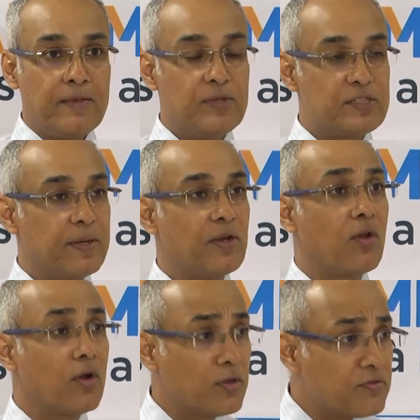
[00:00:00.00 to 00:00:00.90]
We spend a
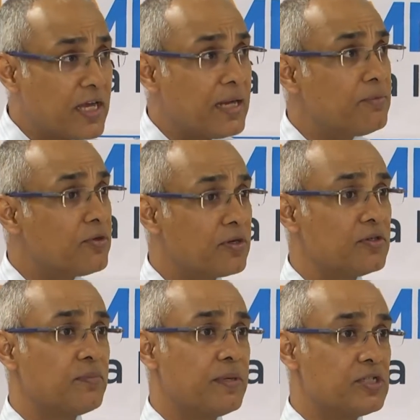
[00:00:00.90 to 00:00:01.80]
lot of time
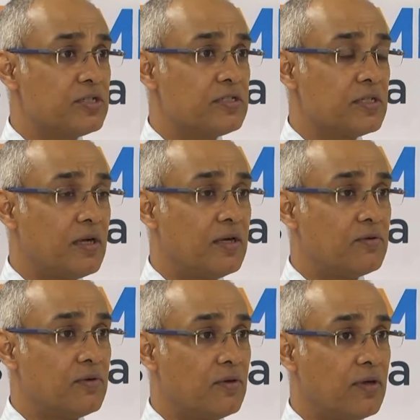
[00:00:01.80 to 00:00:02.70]
talking to patients uh, how,
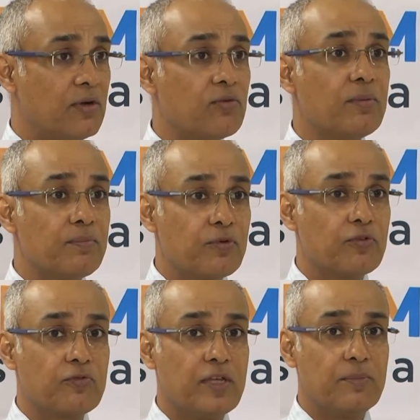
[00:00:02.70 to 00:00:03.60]
on how to
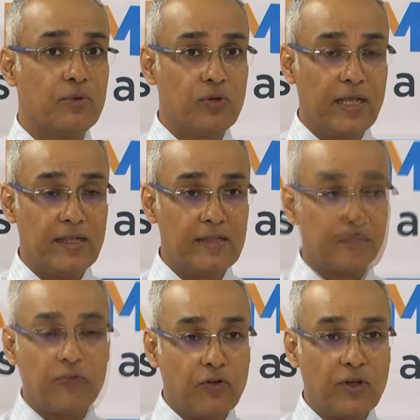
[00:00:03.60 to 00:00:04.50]
improve their bone
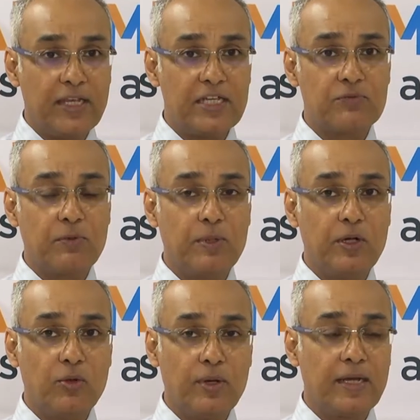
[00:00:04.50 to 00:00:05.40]
health. For forty years we've
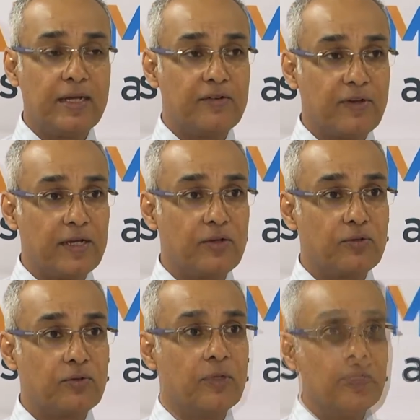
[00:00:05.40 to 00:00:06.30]
been doing and trying
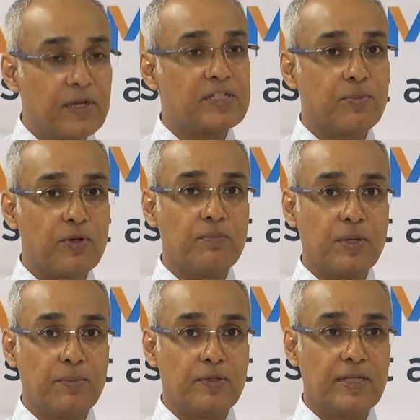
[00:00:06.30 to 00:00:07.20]
to impress upon
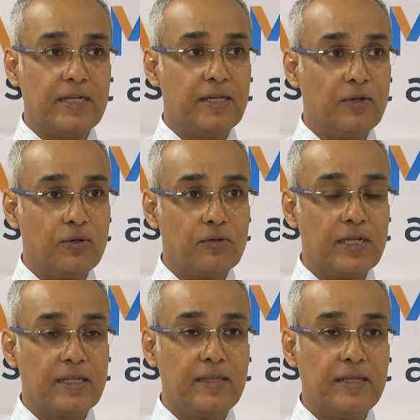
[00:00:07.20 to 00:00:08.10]
people that you know
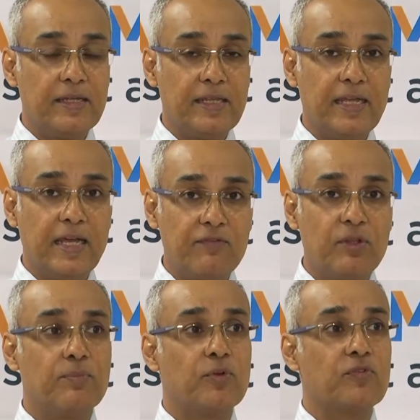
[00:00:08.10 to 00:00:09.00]
that they, they have
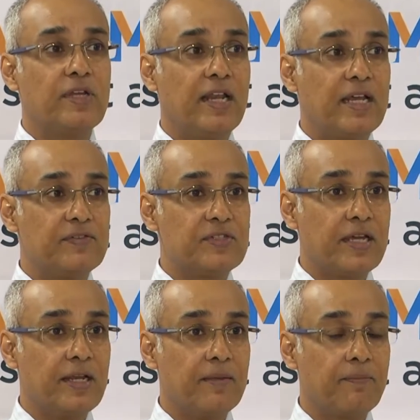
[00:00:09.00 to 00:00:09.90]
to improve their
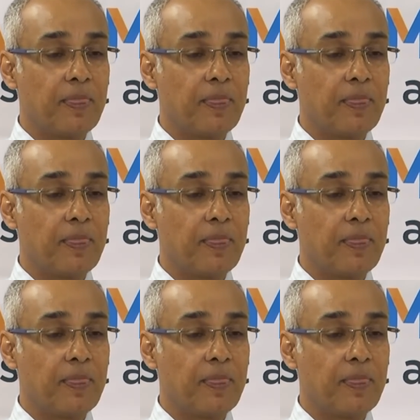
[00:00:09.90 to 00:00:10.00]
lifestyle.